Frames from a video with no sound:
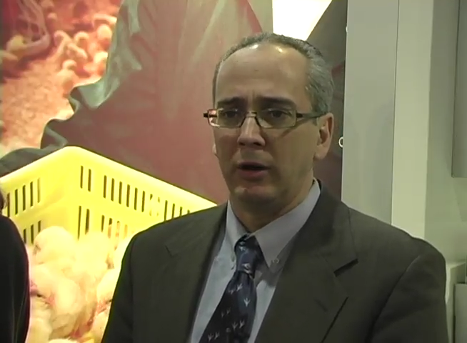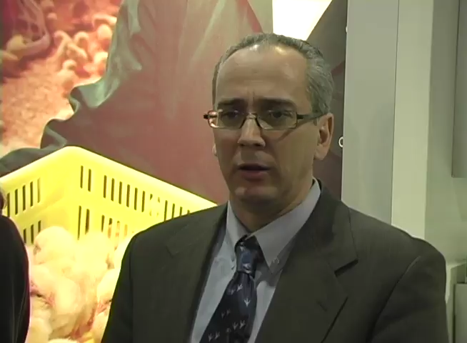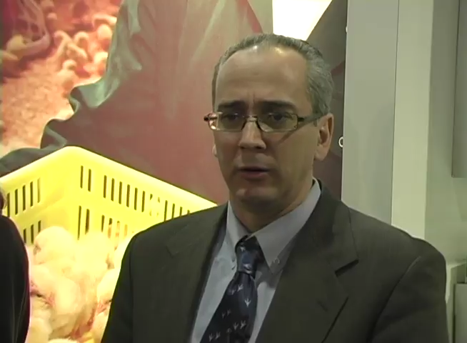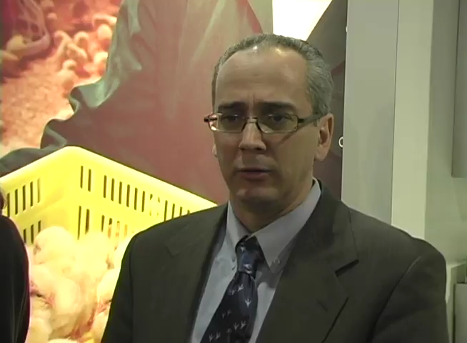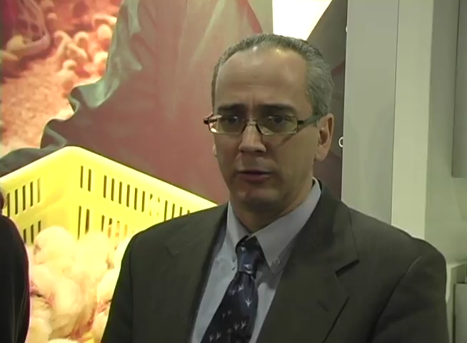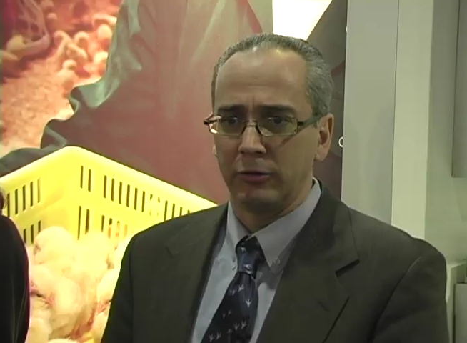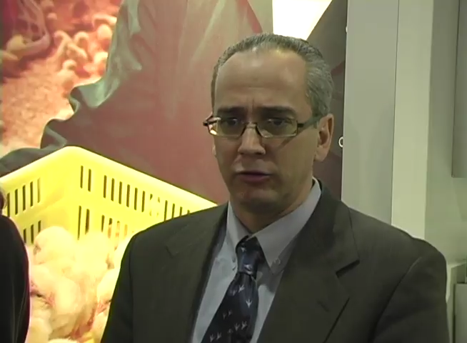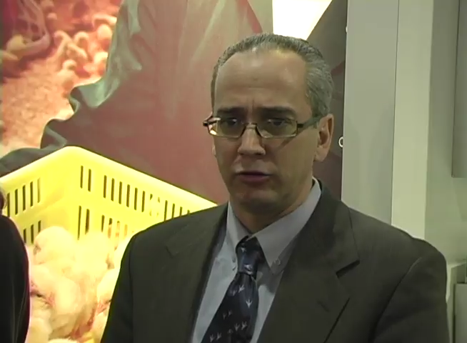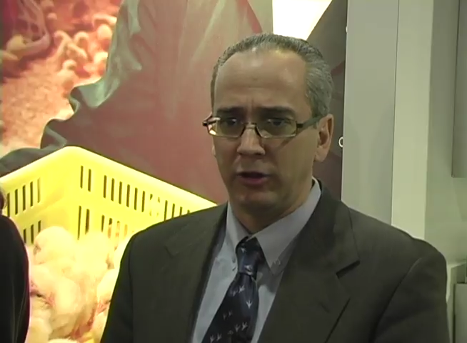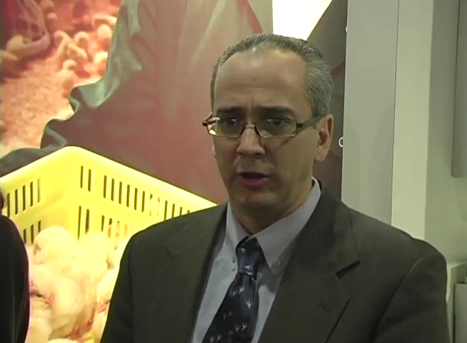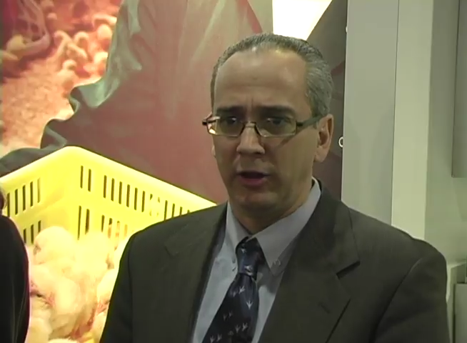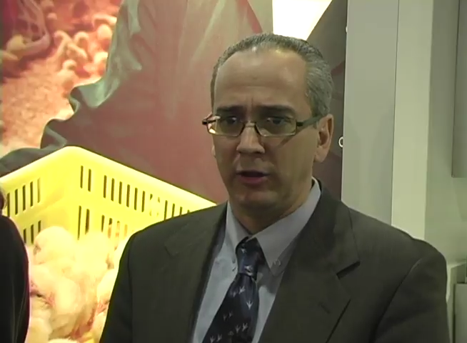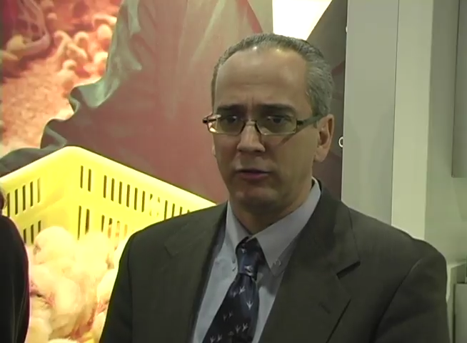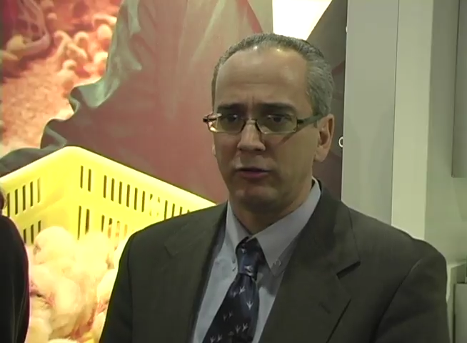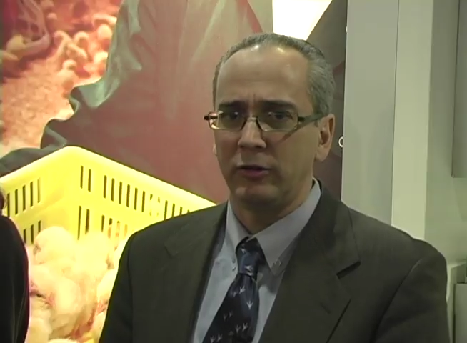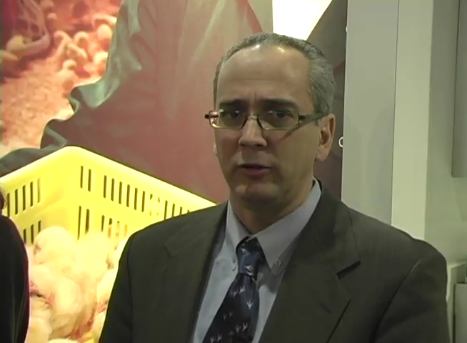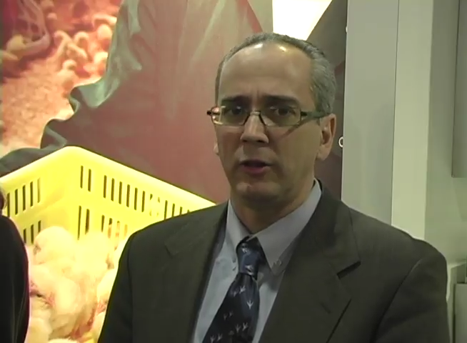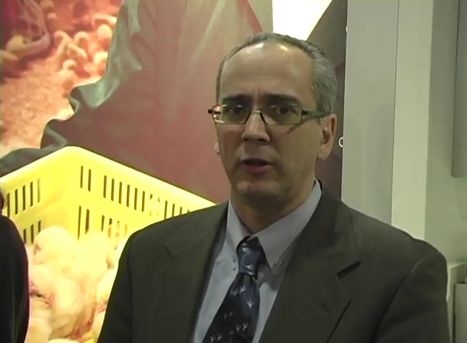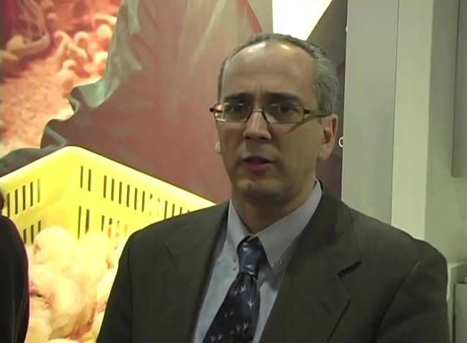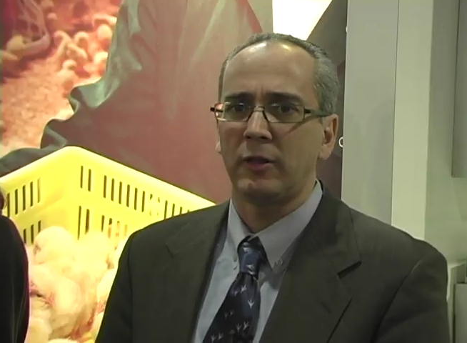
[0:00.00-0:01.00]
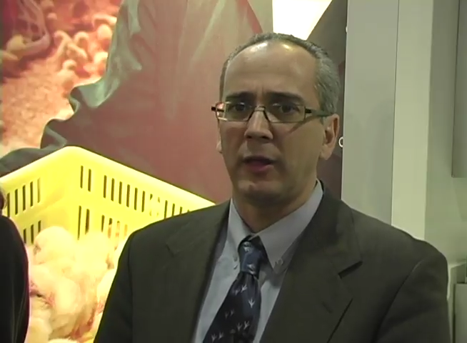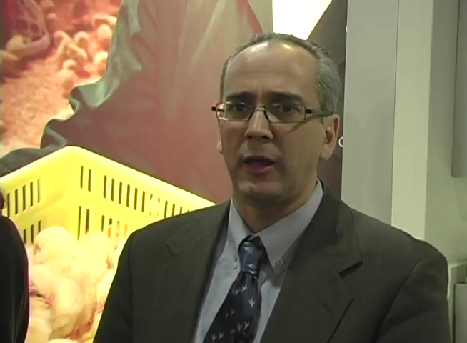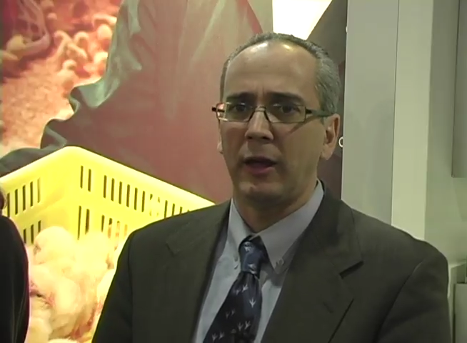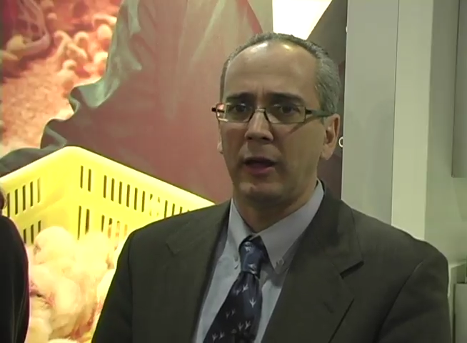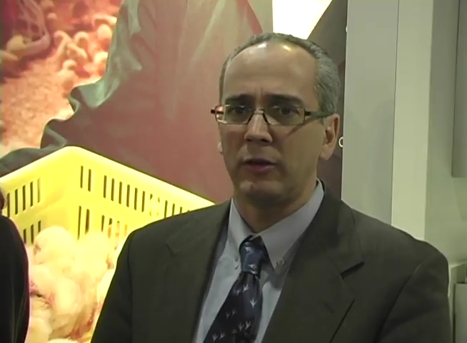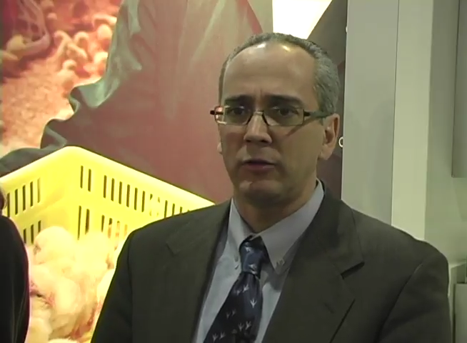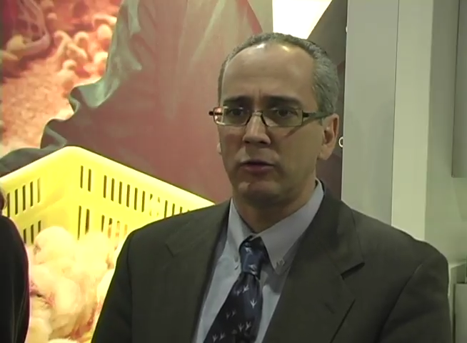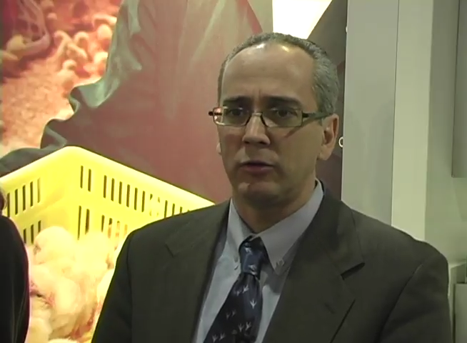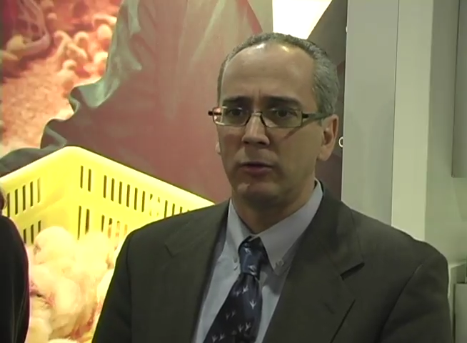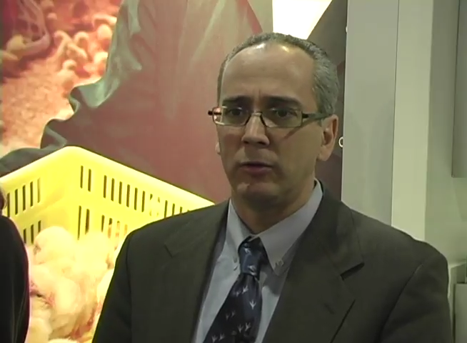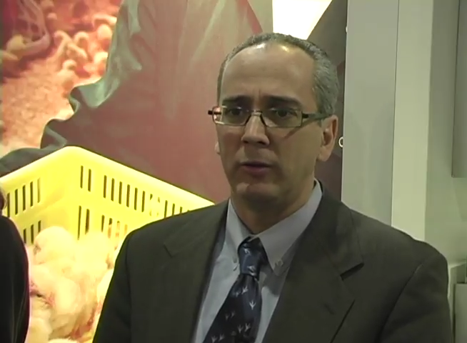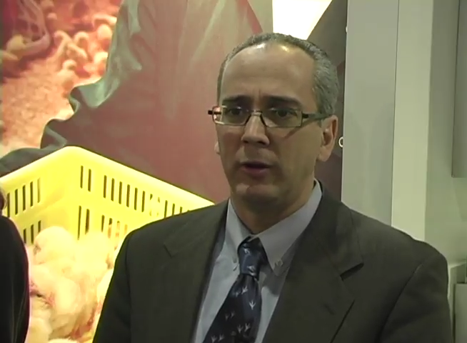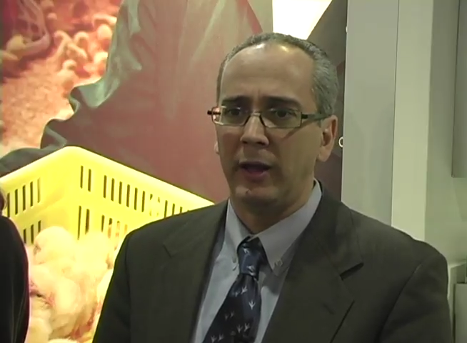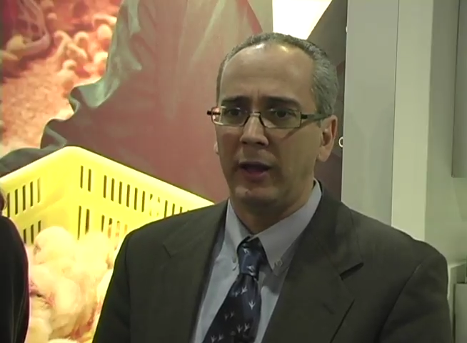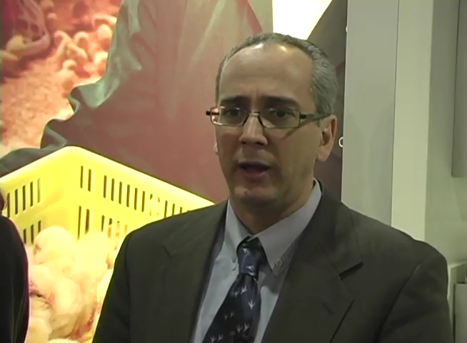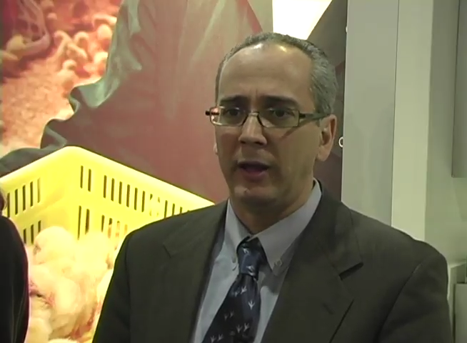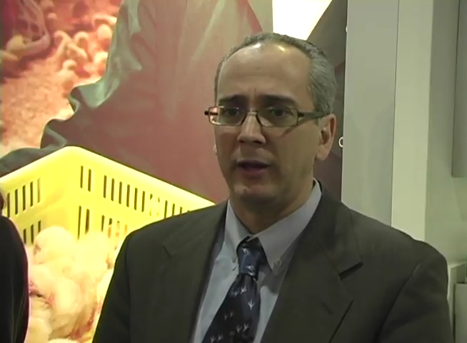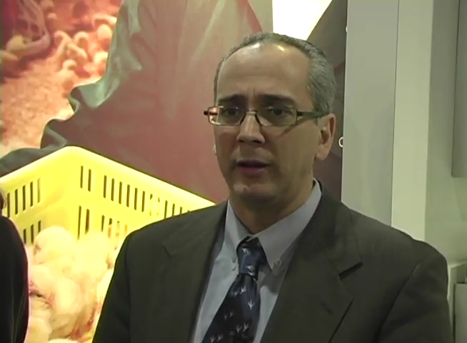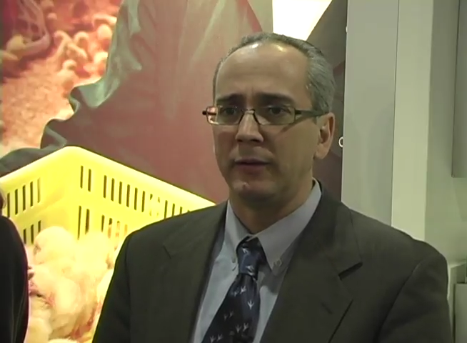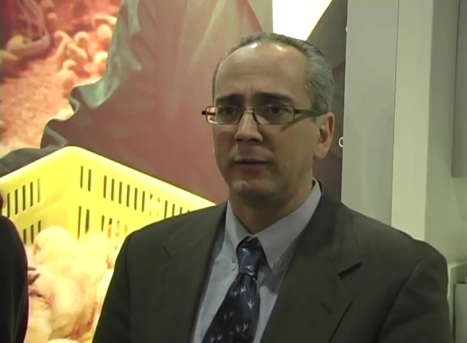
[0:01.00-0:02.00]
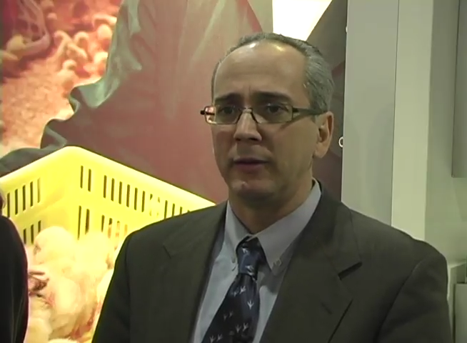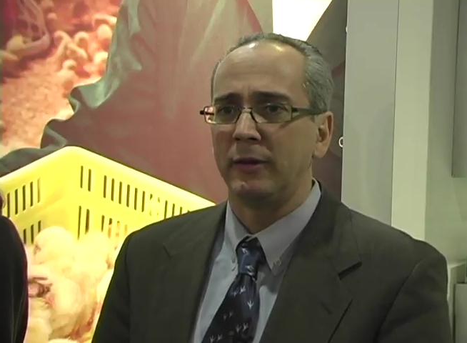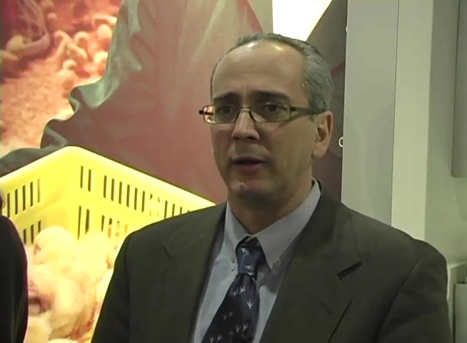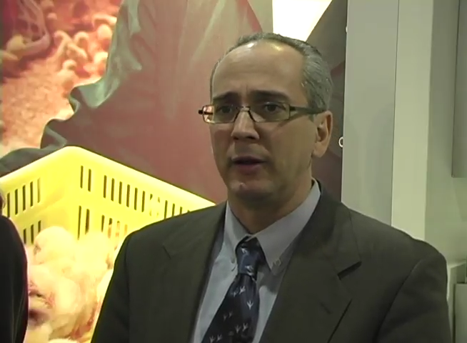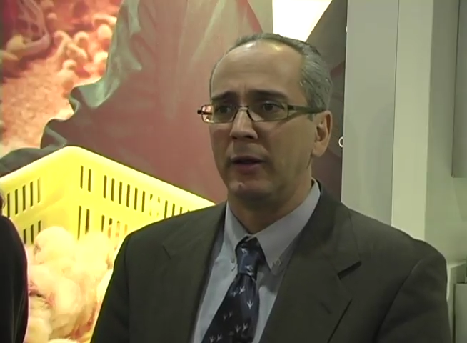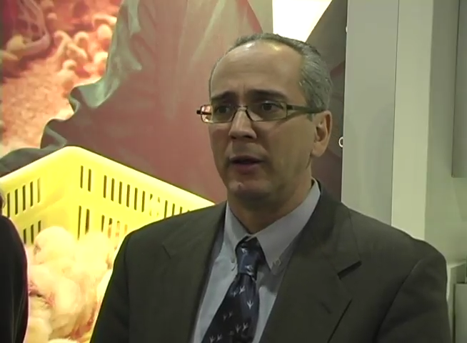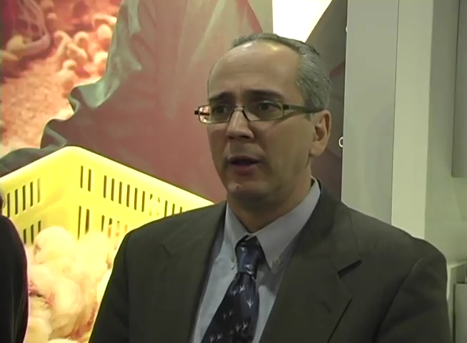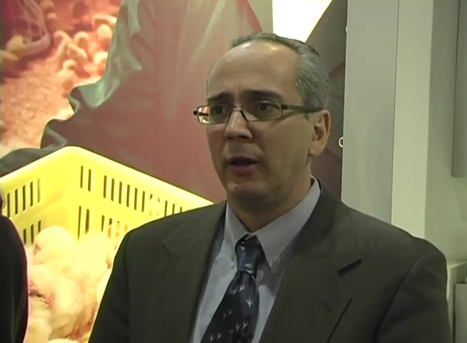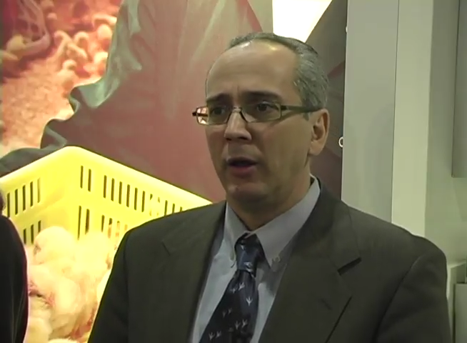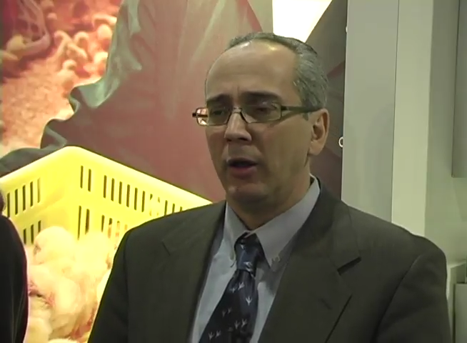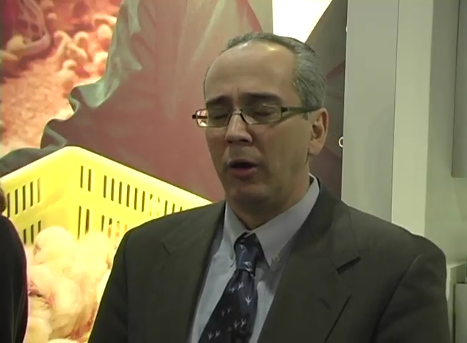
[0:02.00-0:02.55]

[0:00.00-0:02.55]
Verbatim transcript: our change in schedule and uh,